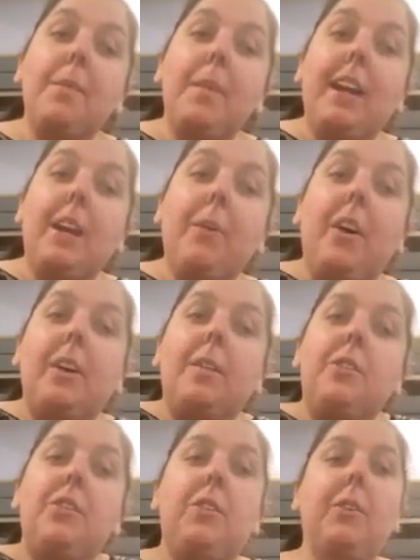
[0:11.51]
everybody. Welcome
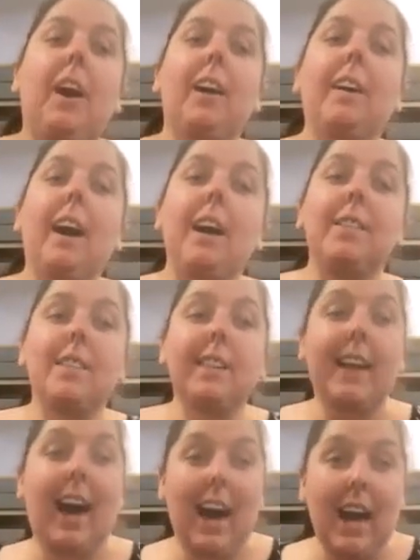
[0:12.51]
to Archives
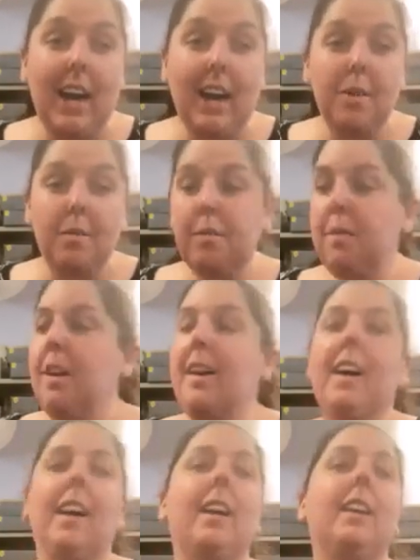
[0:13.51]
Live,
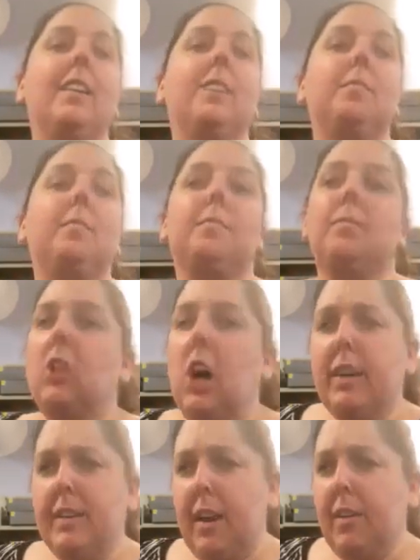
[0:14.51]

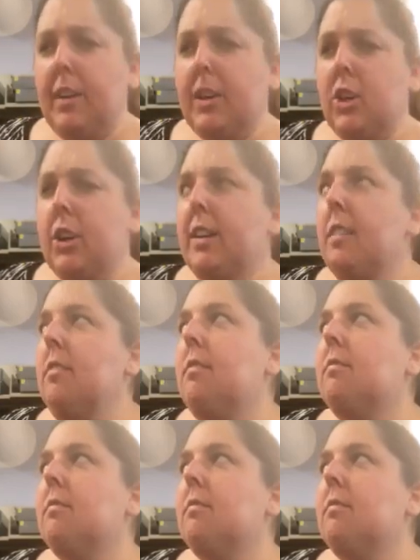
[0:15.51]
lockdown edition.